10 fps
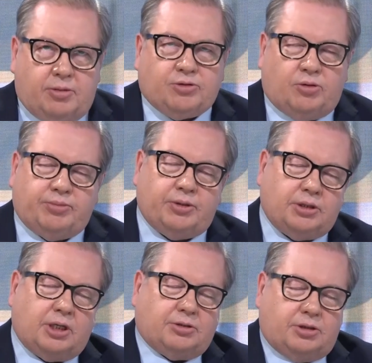Metropolitan
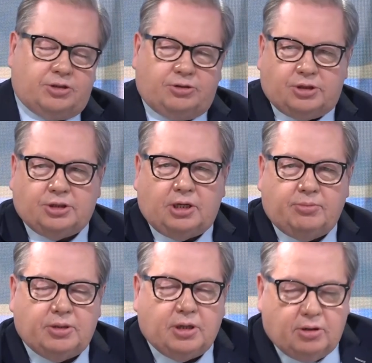Police has issued a
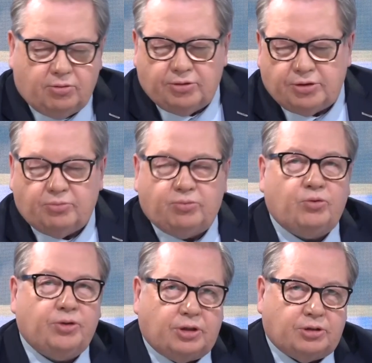statement, or issued a
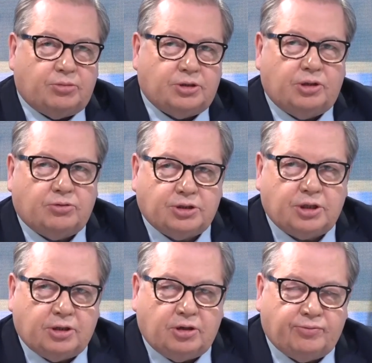warning, shall we say, on
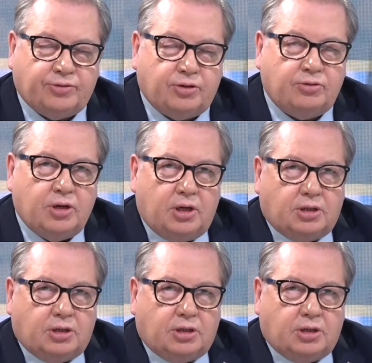Sunday afternoon,